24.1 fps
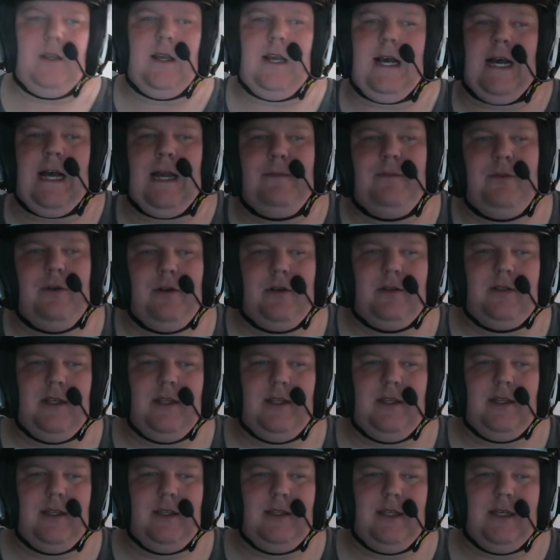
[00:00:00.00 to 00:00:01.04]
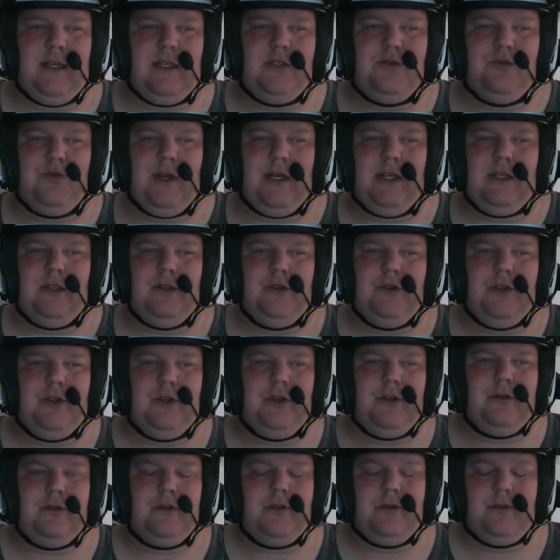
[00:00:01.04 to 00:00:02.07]
I personally think that is way too
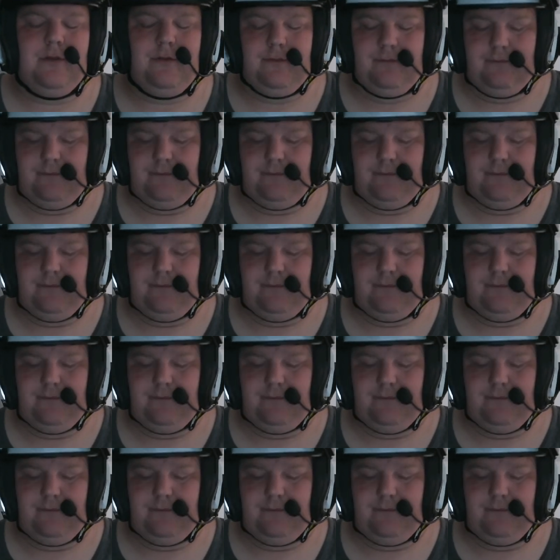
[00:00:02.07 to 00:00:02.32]
loose.